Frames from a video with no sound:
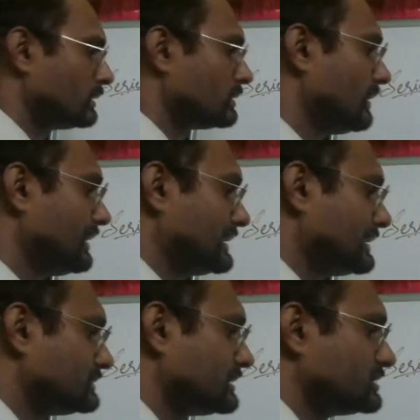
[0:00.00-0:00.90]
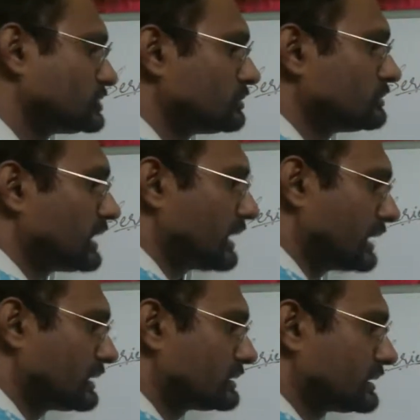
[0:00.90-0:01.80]
Now let us assume the
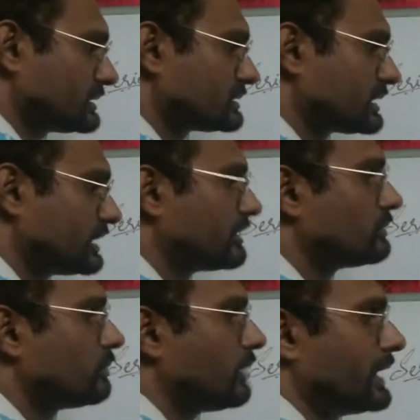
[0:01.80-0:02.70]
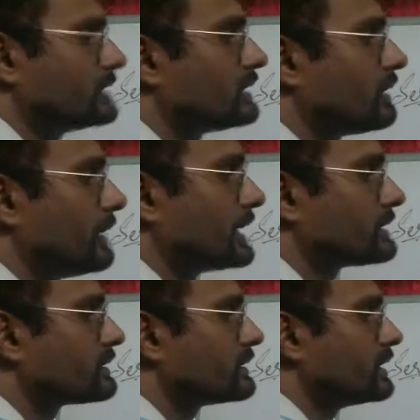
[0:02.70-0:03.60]
current that is given by the
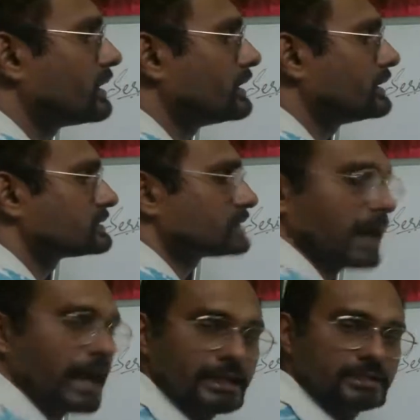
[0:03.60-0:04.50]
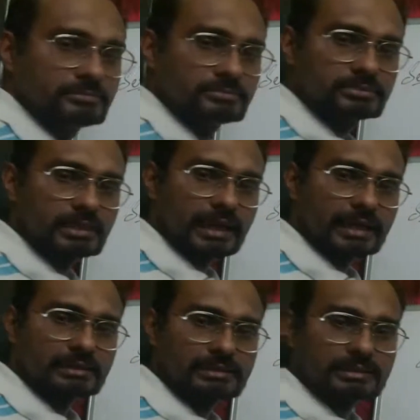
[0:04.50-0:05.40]
battery is I. The
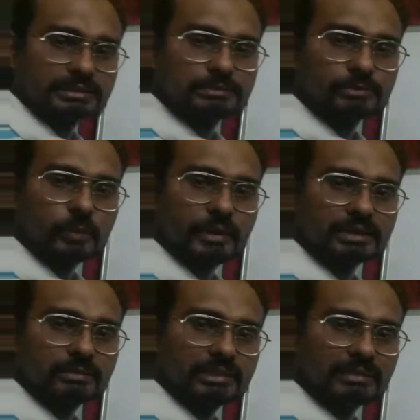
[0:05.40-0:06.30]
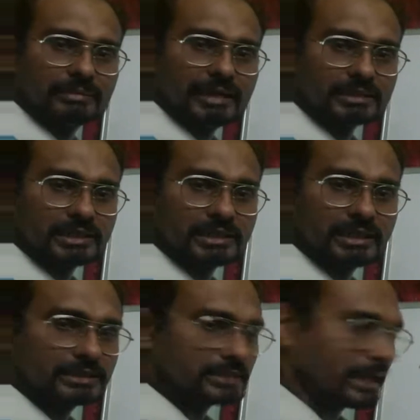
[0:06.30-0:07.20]
current that is provided by the battery
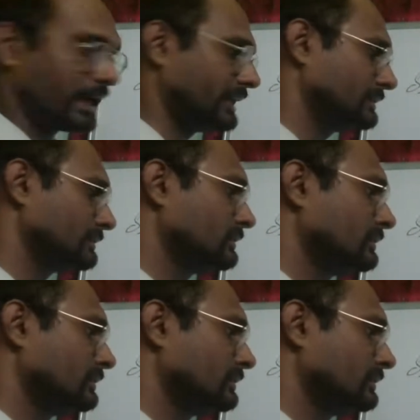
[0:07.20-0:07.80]
is I.